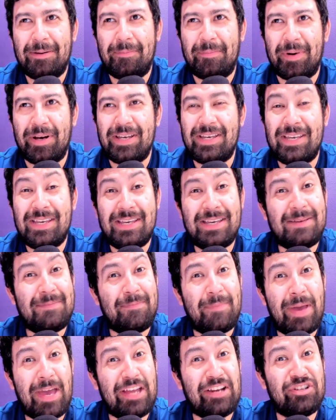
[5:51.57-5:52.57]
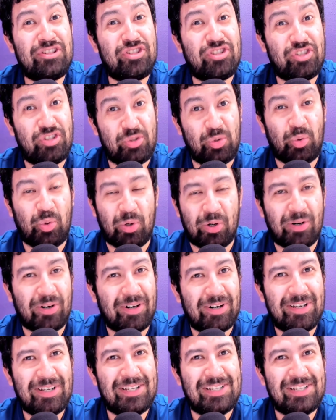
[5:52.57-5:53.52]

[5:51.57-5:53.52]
but he made sure